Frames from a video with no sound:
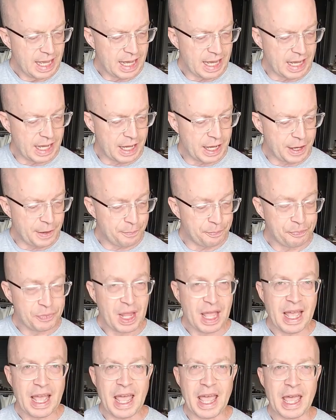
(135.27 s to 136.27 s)

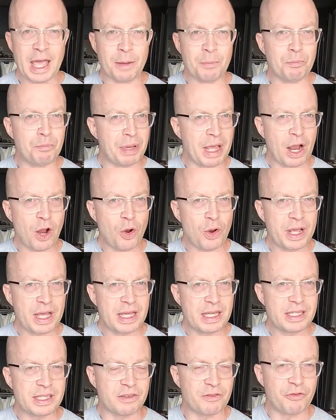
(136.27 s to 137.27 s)
and
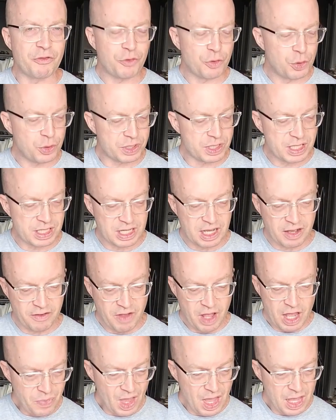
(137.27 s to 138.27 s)
berries and fruit and
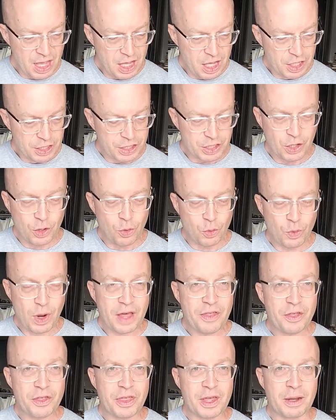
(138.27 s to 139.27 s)
stuff. So
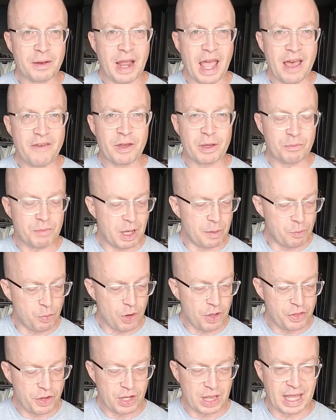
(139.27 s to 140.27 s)
rather than having my
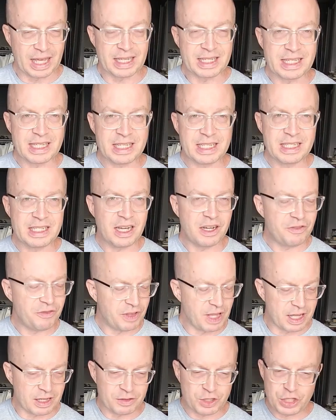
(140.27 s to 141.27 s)
brother stuff
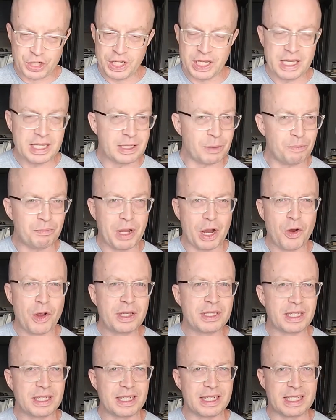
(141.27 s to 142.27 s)
like cheese and
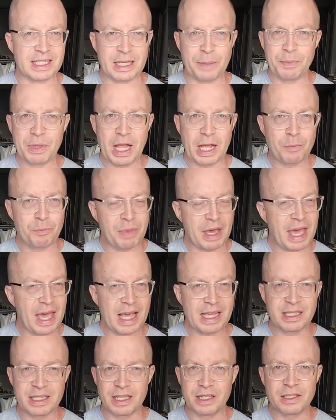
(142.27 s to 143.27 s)
berries into Ziploc
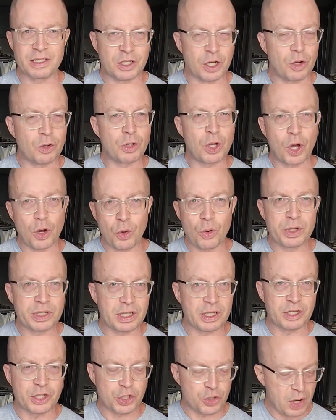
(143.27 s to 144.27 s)
bags that go into
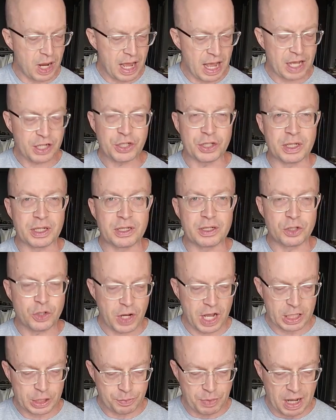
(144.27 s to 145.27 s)
the trash and a
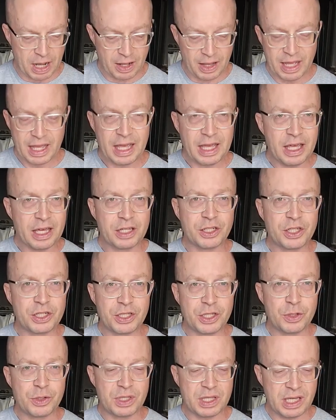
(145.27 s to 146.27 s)
trash pile, he can
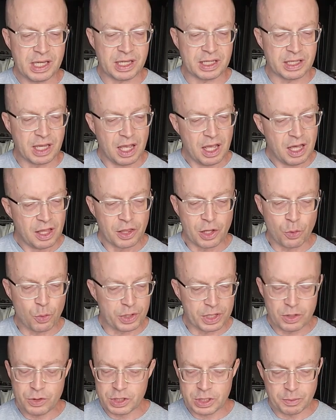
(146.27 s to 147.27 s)
just use these. They're
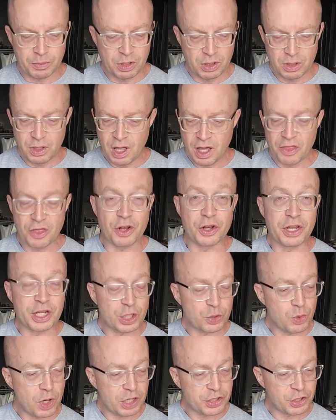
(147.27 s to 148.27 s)
reusable, they're
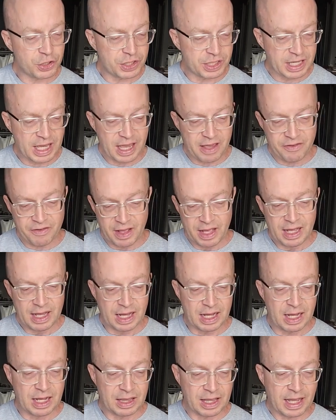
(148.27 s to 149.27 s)
dishwasher safe.
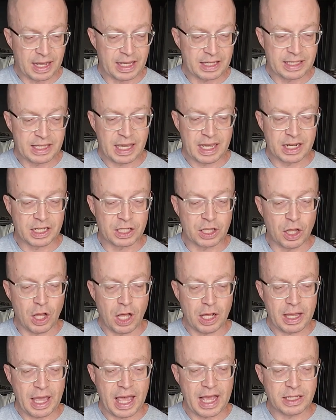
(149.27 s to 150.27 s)
Like I said, as
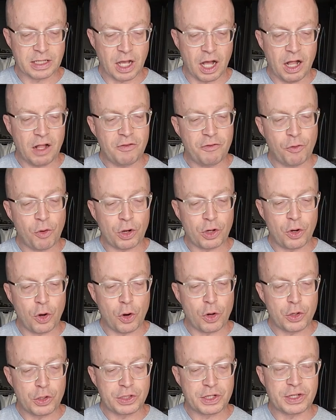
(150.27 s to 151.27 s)
long as all 4
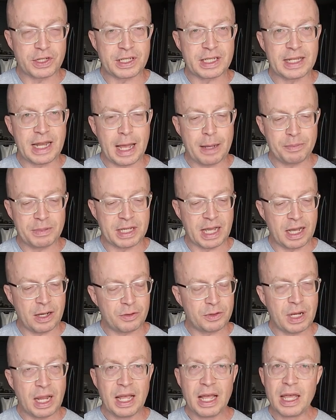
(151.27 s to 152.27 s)
corners are snapped
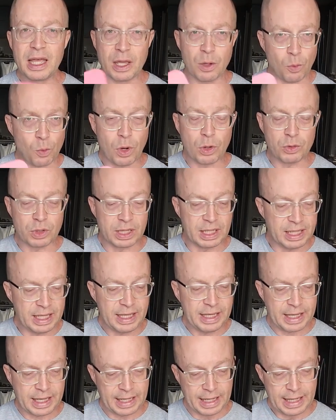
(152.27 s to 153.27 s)
down, it won't
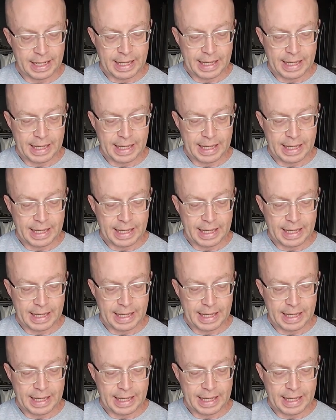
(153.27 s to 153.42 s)
leak.